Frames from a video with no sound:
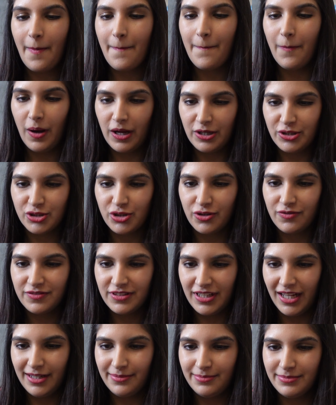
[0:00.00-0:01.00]
a bunch
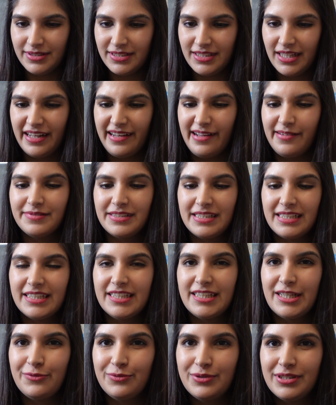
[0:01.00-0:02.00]
of times, and
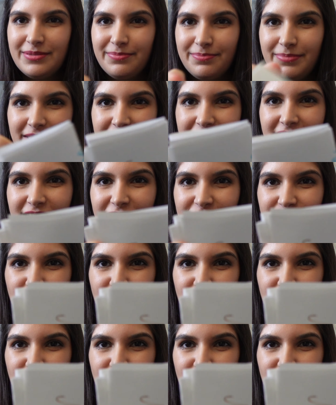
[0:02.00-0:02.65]
obviously they wouldn't be